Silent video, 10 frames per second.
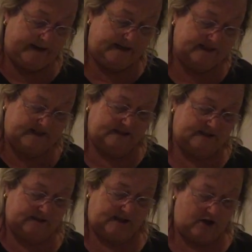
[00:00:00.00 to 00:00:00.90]

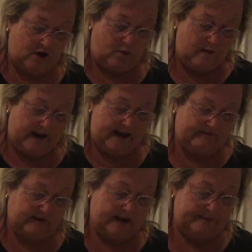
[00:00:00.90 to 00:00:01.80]
consistency. You don't want to
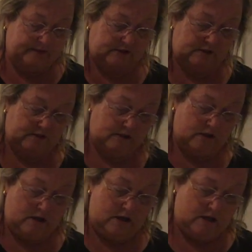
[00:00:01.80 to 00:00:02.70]
have lumps,
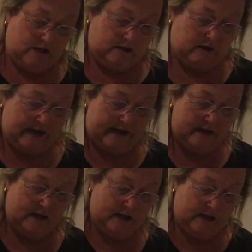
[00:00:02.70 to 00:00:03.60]

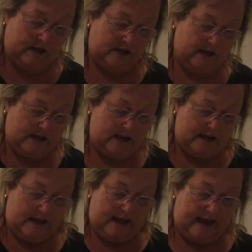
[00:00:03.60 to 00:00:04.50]
okay?
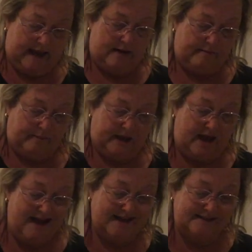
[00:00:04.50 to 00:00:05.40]
And
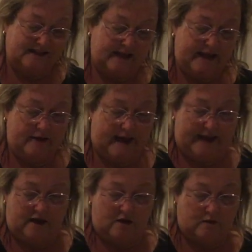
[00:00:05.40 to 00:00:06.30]
because the
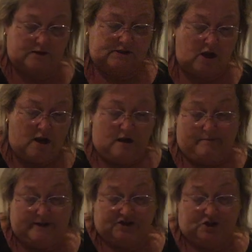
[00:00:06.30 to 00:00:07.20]
egg yolks
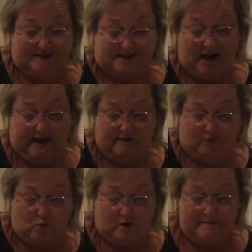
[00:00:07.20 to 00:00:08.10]
mixture is kind of
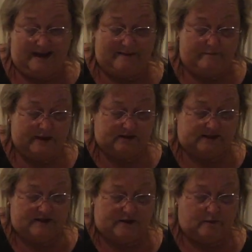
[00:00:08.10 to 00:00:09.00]
warm, it melts
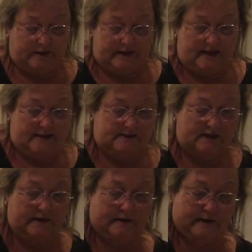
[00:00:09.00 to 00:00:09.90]
in there really
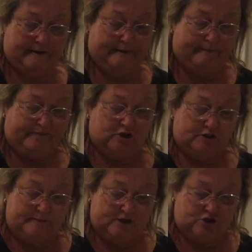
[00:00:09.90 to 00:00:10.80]
easy.
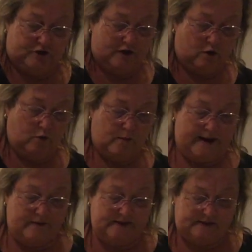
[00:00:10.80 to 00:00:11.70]
Just make sure you go
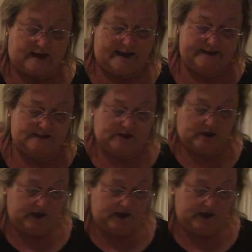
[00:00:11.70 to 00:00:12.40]
around the sides,